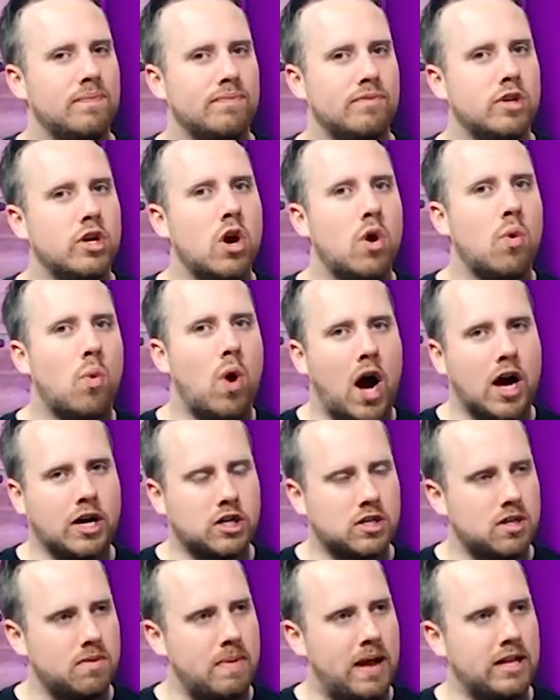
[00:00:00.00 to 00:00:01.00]
You don't
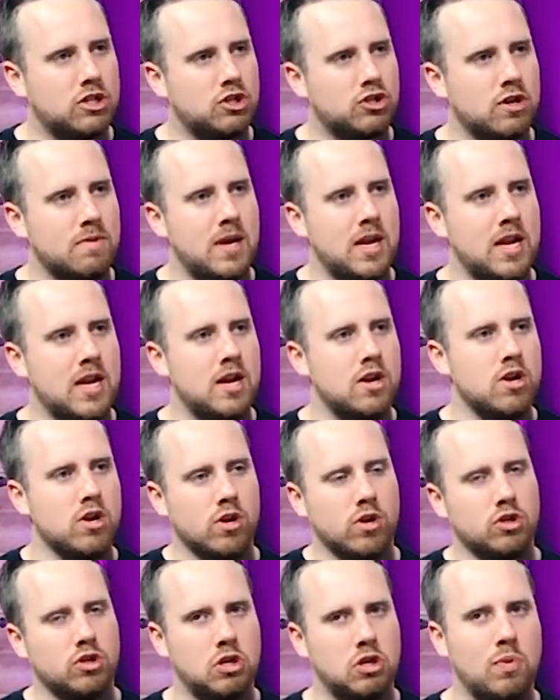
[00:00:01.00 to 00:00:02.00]
watch the mainstream media
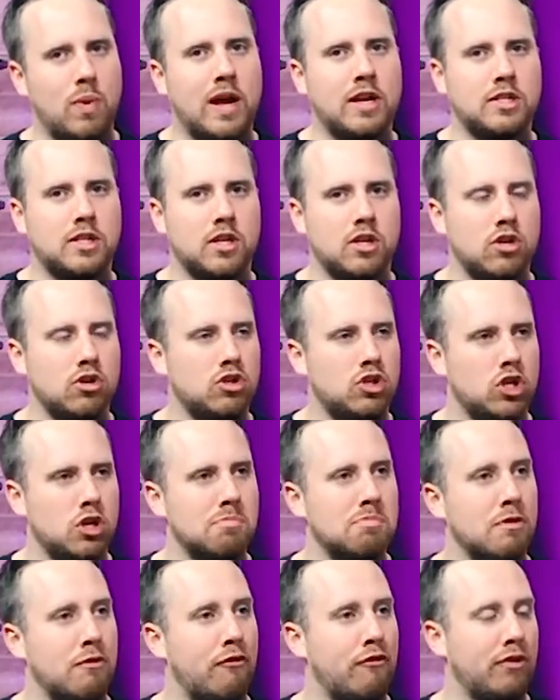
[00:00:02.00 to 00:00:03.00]
news. You went to
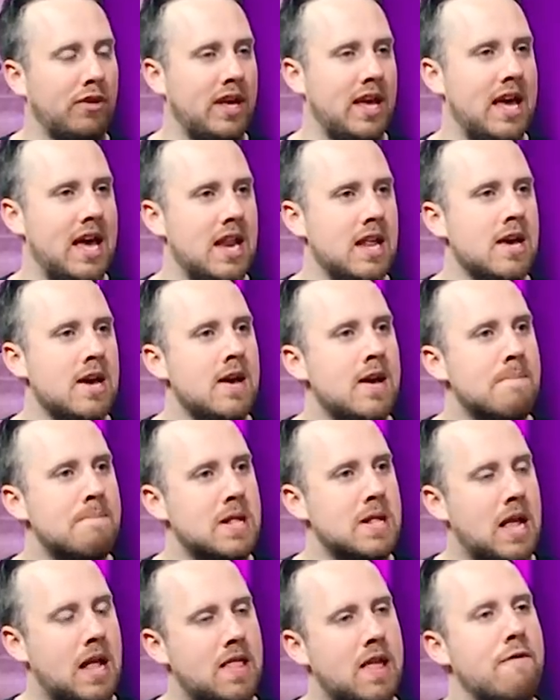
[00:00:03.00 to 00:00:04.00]
YouTube to flee it,
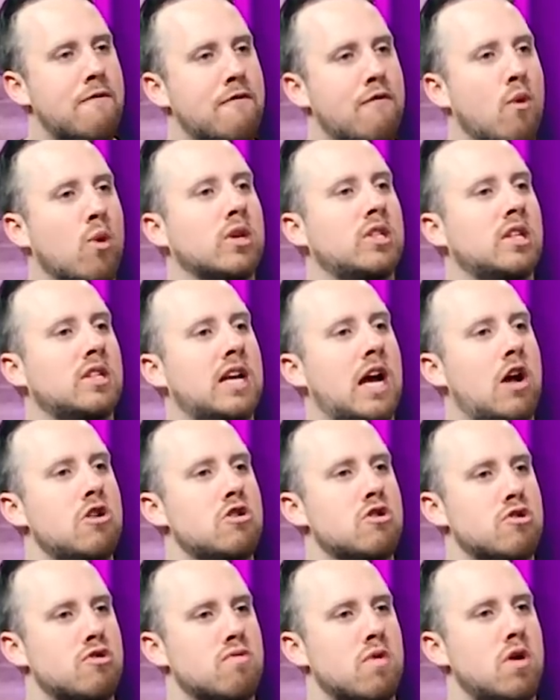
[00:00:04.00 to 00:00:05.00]
but then they force it down
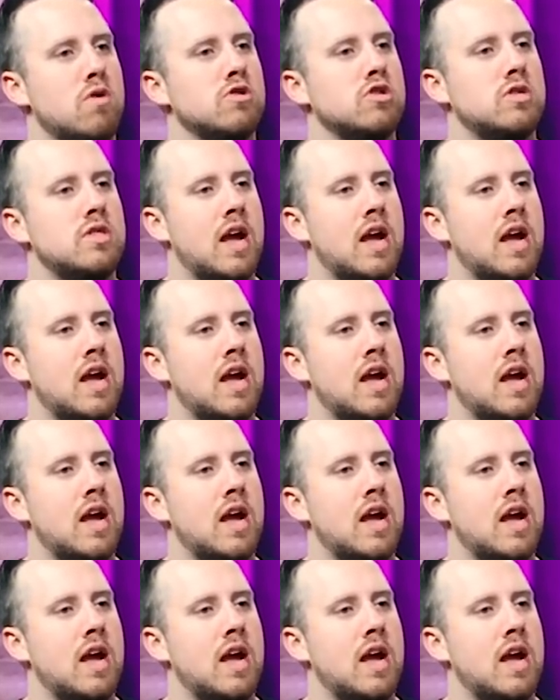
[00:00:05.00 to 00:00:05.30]
your throat.